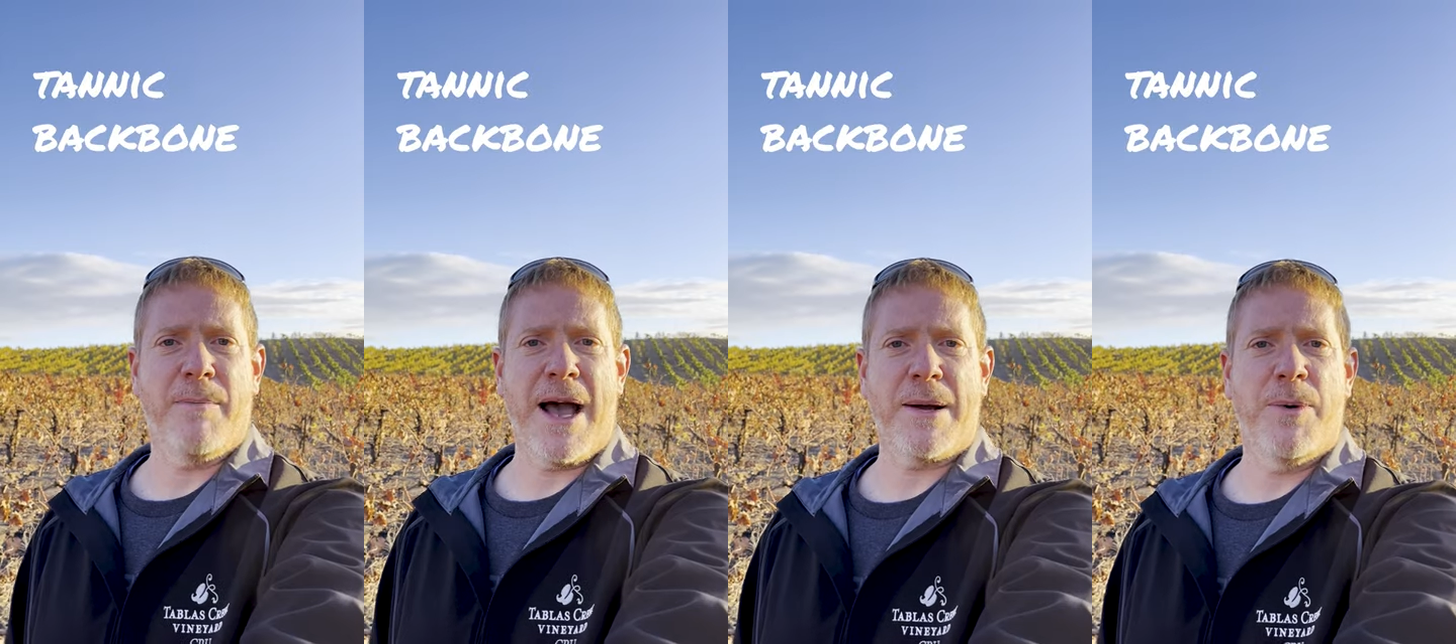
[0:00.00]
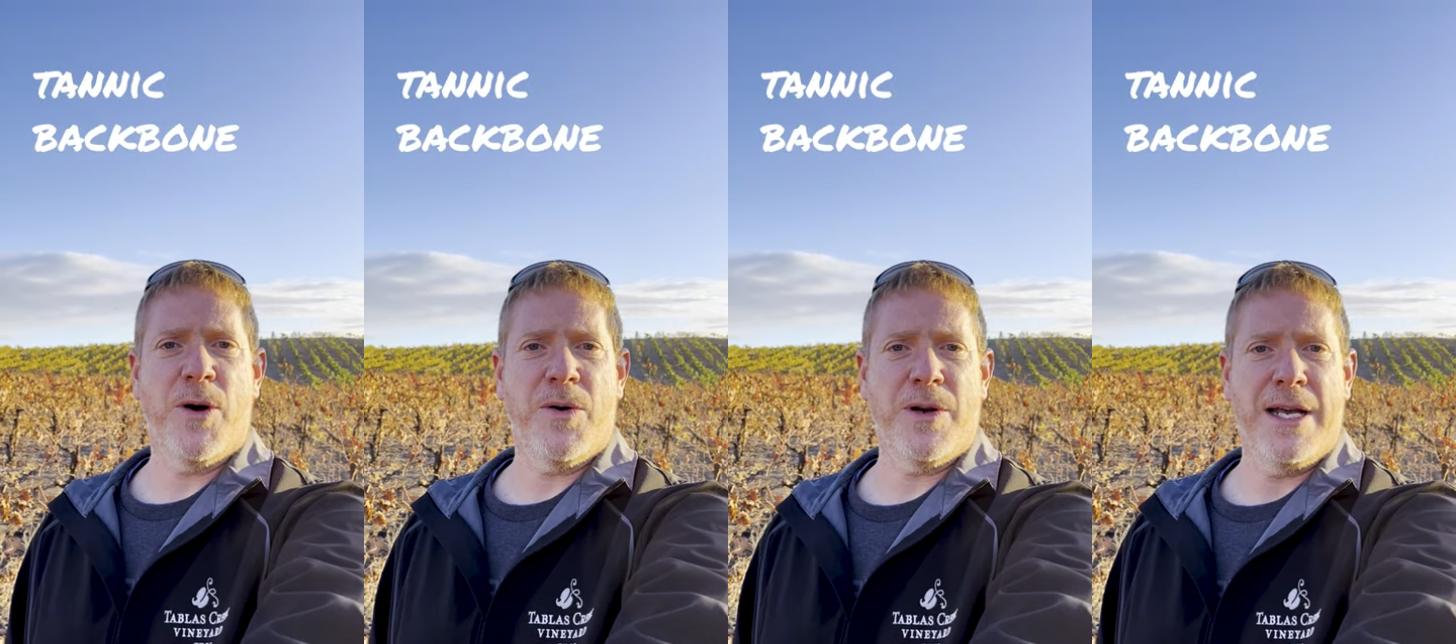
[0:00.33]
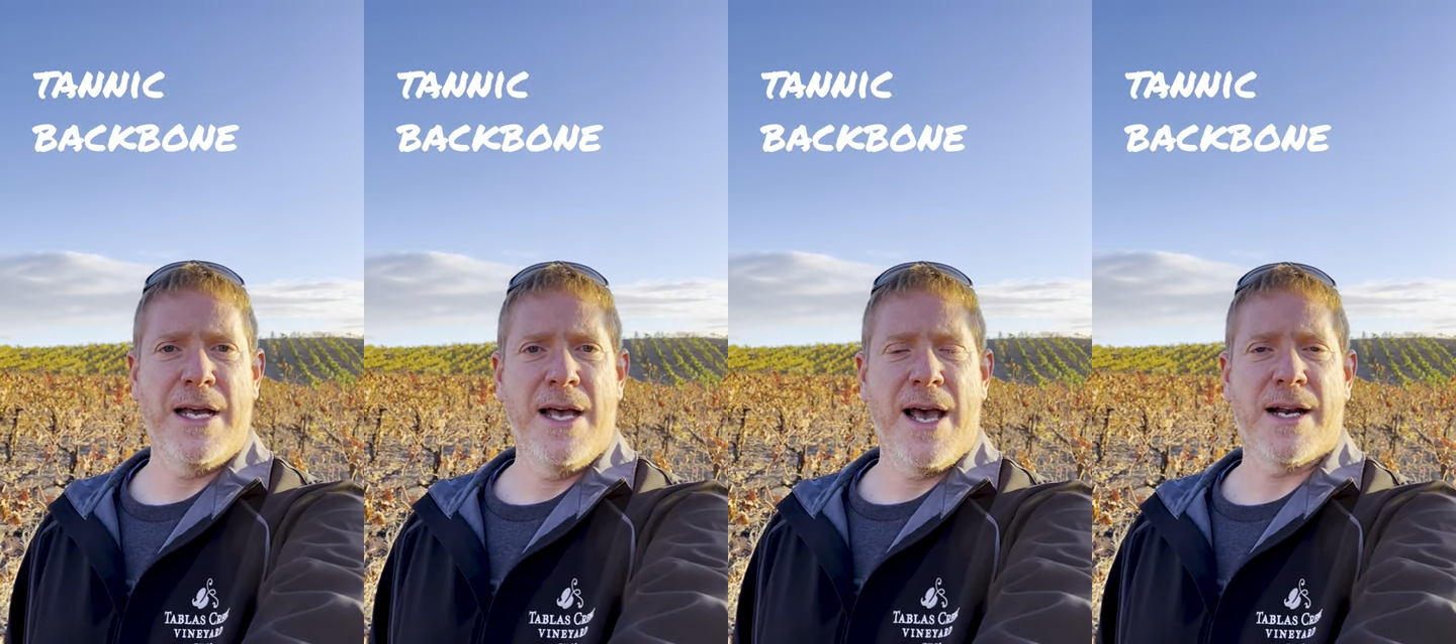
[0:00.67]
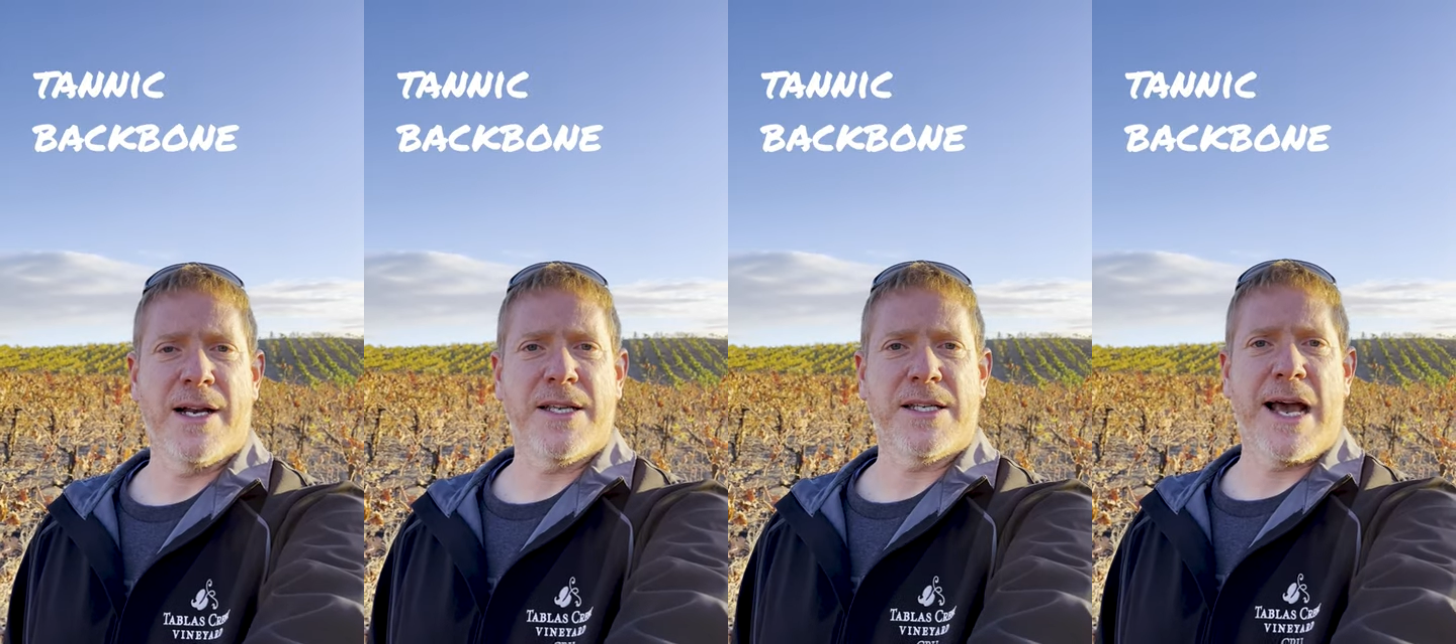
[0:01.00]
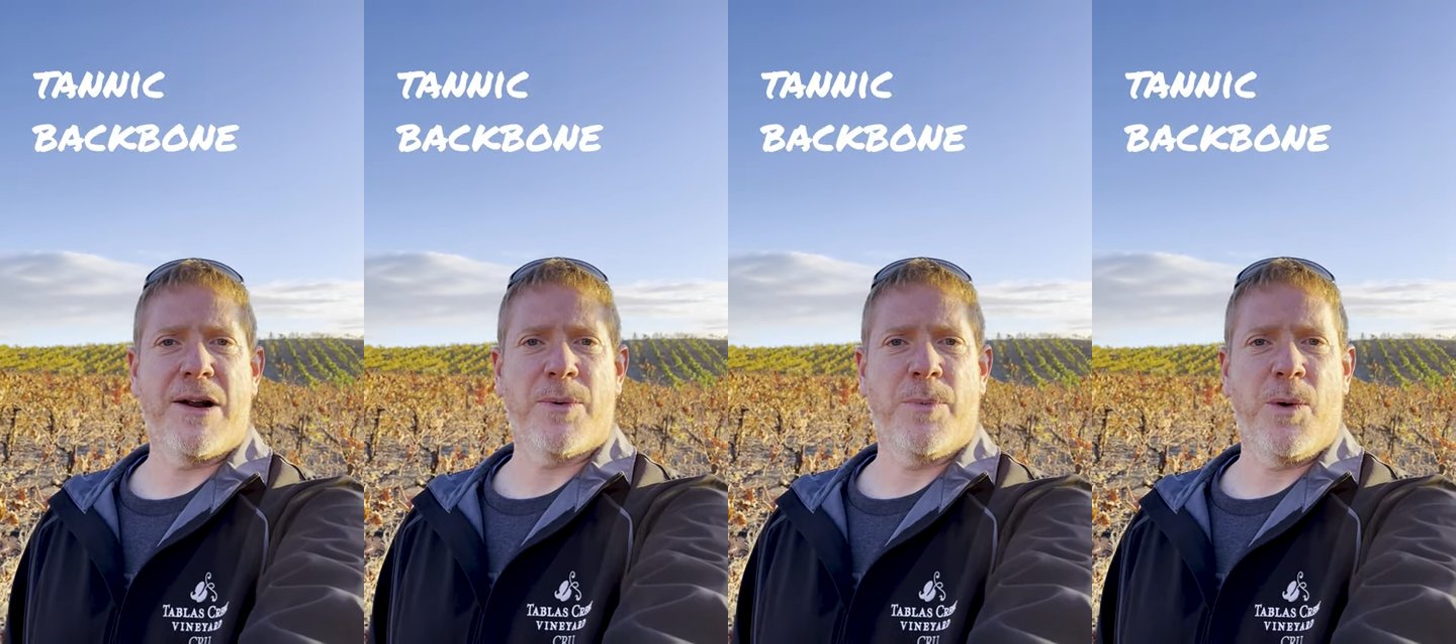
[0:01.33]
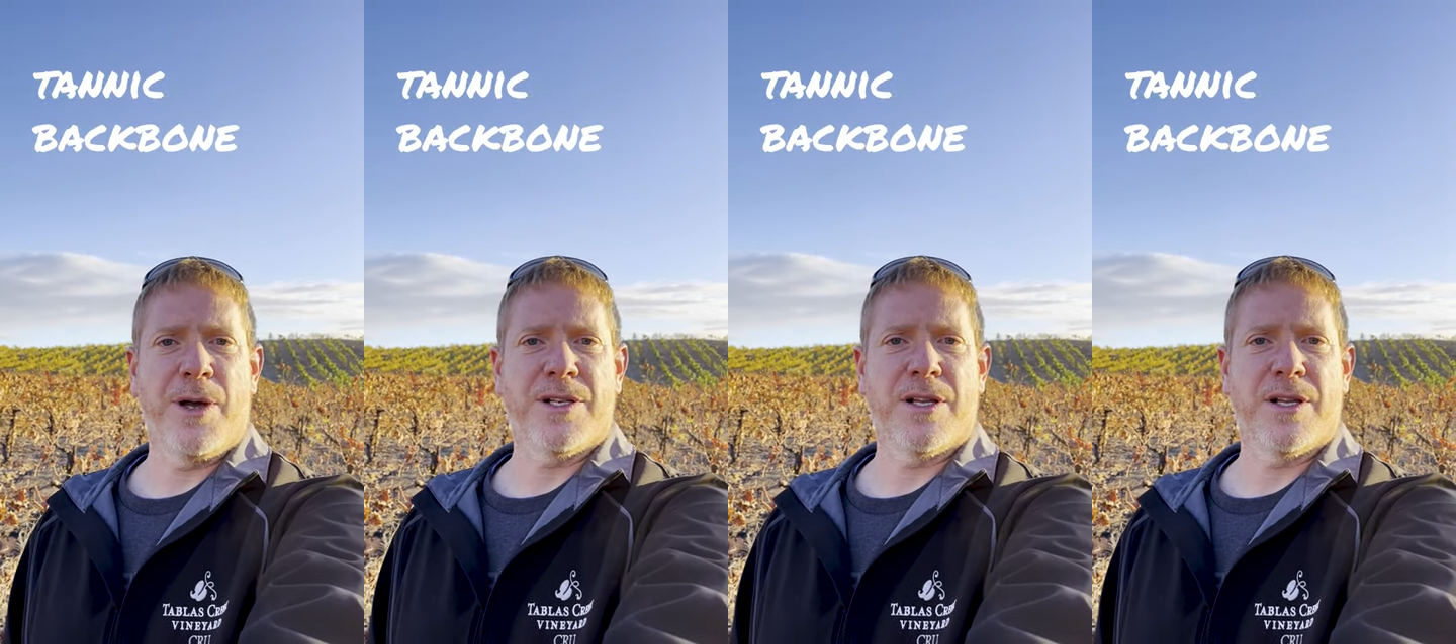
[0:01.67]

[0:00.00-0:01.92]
backbone and a nice counterpoint